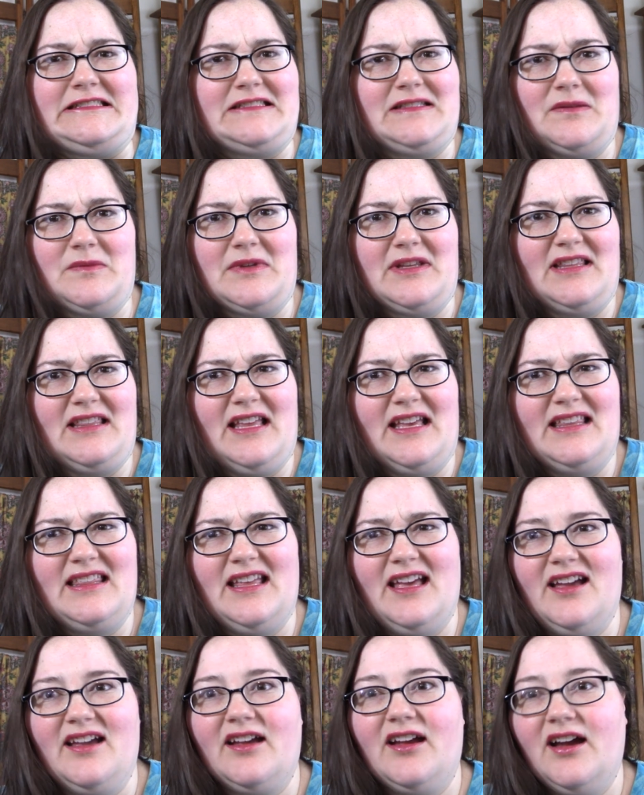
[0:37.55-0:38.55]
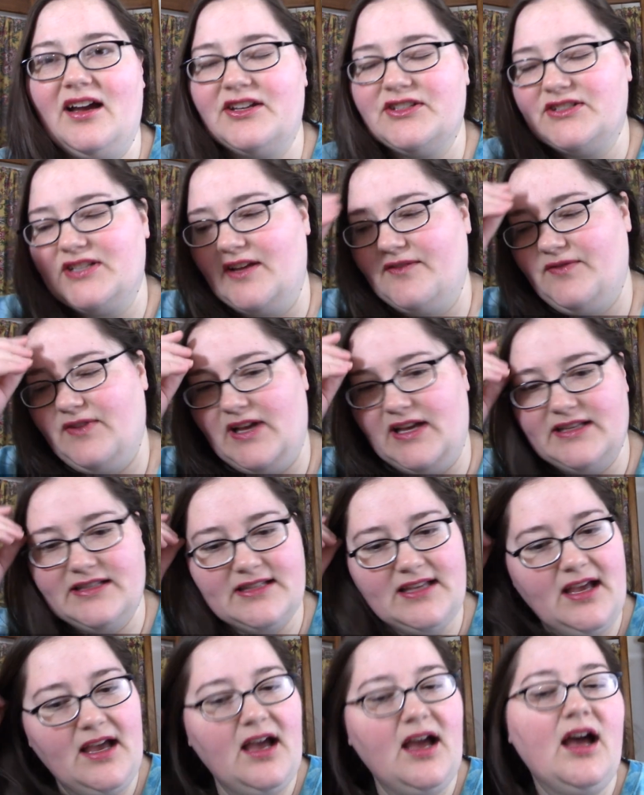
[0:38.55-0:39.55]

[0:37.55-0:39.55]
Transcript: Something like that. Gosh, time flies.